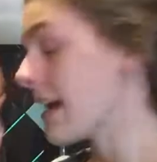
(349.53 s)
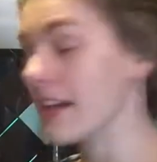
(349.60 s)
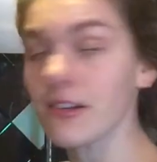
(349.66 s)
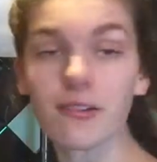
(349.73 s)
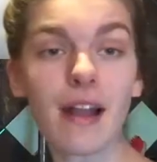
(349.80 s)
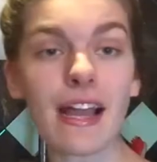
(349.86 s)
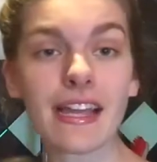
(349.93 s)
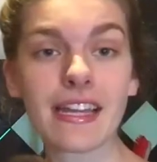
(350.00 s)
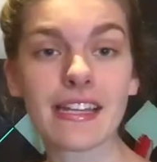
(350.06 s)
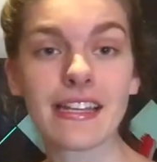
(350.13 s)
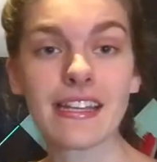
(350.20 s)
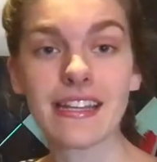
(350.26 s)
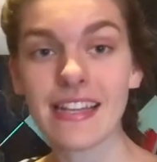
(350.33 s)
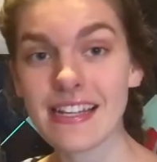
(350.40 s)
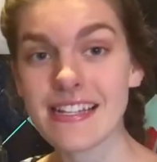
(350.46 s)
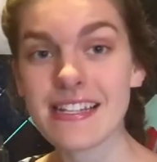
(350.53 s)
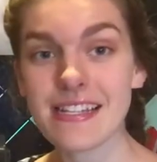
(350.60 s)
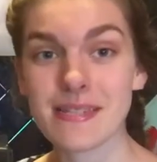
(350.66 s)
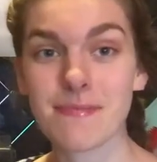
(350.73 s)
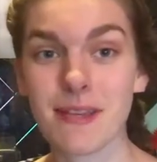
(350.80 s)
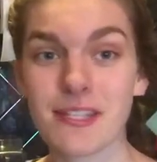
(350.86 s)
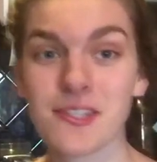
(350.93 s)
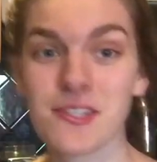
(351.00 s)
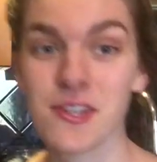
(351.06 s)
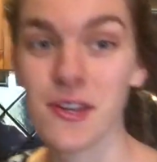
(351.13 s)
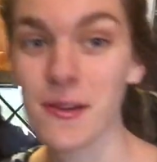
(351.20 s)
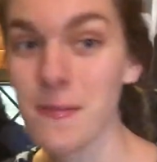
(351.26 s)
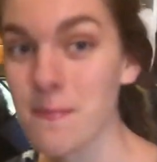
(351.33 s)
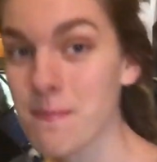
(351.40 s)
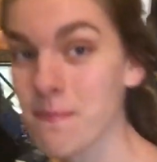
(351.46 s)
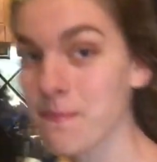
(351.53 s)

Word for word: and crack it into this mixture.